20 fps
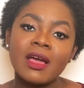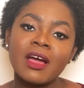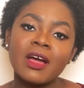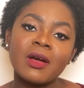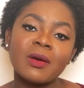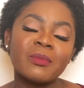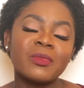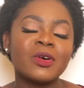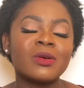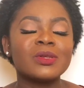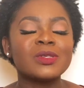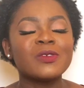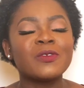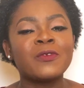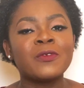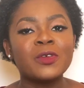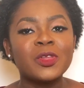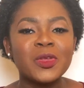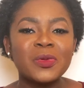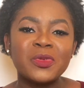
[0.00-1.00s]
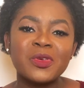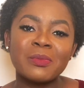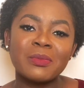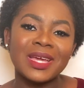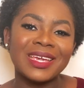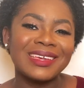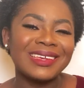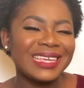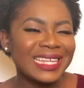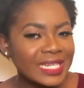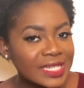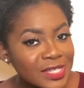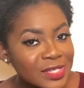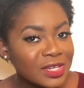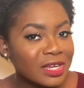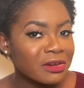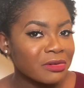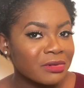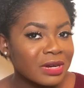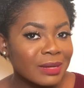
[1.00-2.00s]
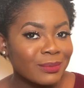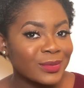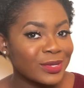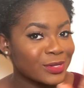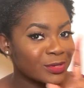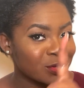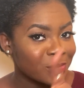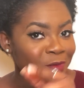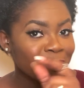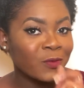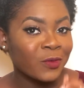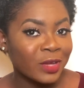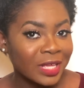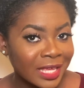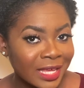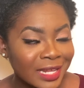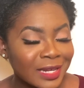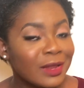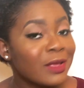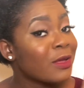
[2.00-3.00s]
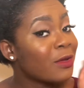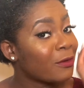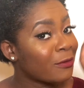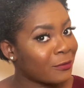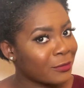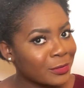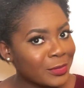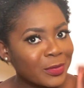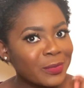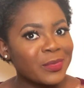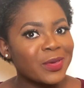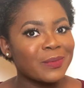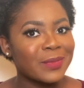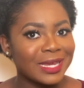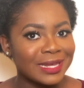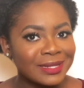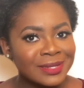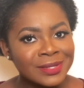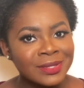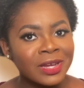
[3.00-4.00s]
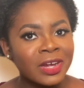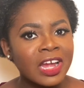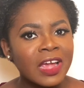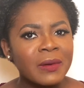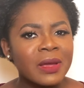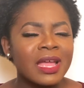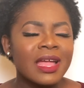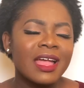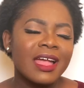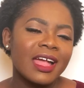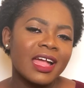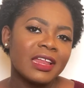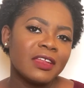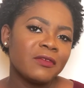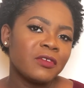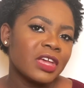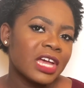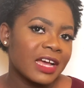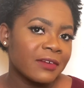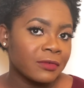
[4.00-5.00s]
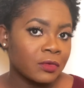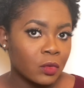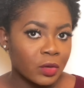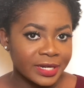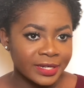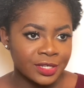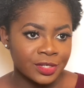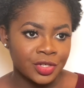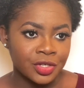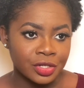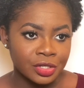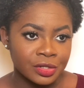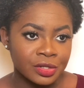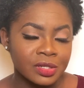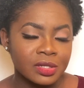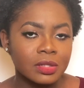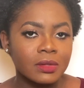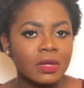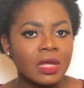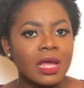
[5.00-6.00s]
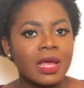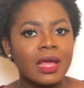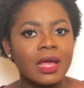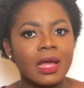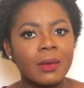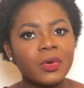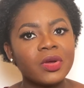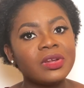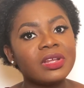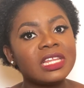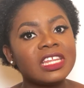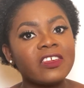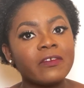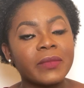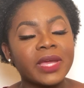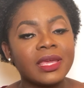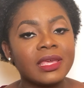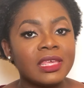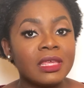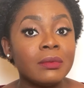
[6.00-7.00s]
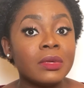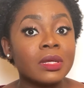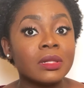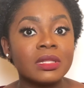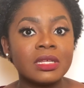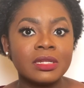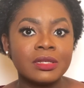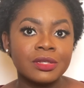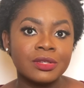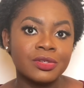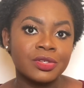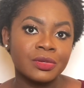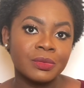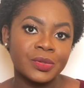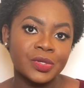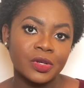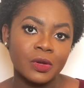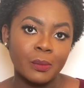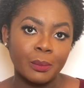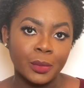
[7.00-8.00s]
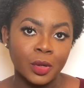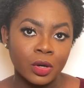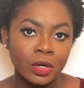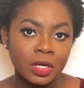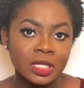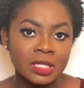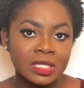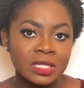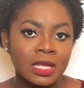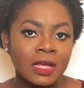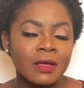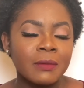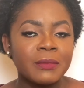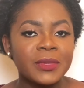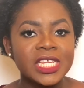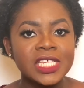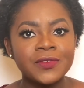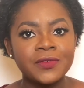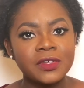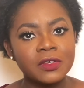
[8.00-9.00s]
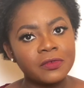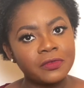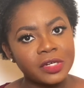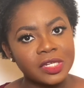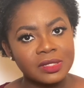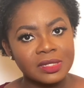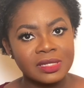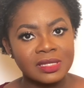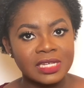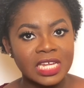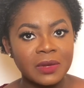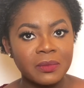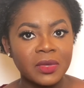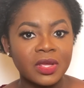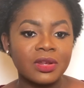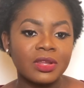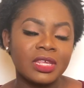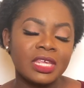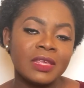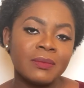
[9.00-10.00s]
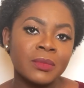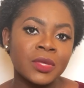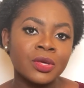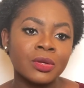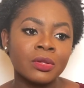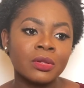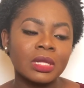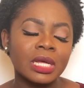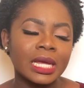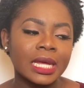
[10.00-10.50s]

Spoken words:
Also follow me on my Instagram. Don't forget, follow me on my Instagram. And if you have questions, I'm gonna leave my email in the description box. Please feel free to send me an email.